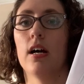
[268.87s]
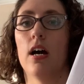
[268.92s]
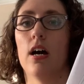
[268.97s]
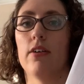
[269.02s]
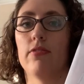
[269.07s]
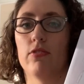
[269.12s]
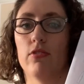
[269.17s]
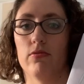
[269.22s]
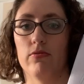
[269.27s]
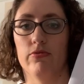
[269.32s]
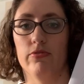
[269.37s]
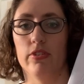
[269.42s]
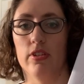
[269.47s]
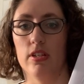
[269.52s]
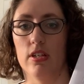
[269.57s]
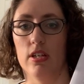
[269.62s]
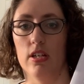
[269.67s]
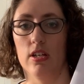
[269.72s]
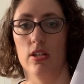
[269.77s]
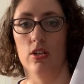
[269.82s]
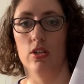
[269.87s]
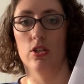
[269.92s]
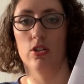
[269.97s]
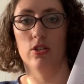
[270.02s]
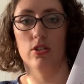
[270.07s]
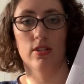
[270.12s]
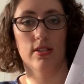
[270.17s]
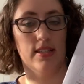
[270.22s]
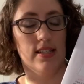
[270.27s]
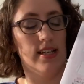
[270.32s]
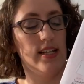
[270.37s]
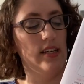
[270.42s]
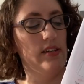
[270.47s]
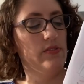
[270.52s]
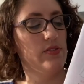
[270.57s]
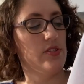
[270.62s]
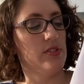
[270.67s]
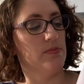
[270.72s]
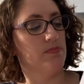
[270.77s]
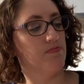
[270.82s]
I've gone for the long
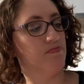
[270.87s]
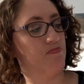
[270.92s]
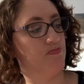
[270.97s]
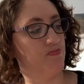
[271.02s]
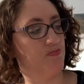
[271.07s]
sleeves